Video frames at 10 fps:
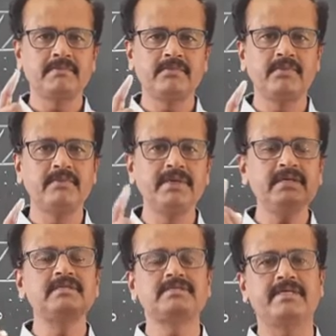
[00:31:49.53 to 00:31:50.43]
will
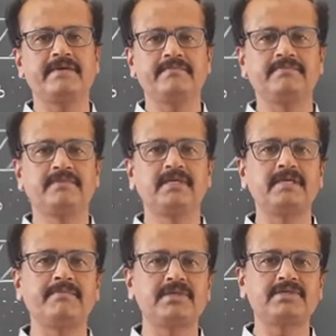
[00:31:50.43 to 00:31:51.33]
be same. The
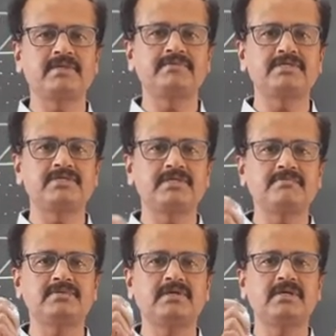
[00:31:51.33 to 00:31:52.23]
temperature of the
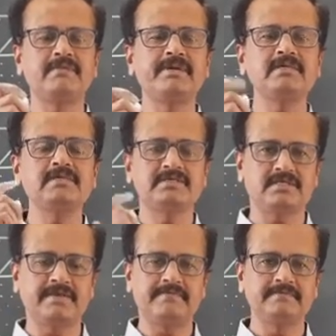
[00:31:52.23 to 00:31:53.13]
systems remain
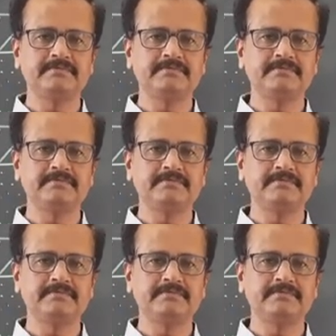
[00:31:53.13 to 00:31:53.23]
same.